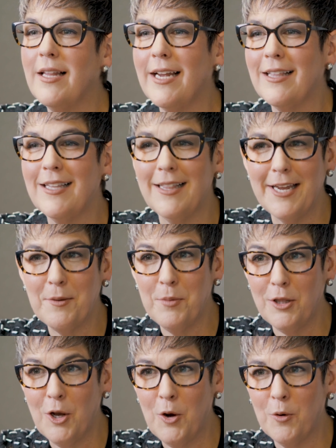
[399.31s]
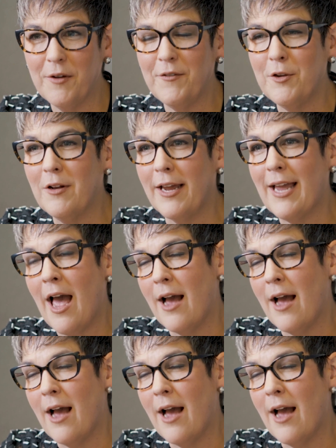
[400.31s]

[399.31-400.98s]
Click the link below if you'd like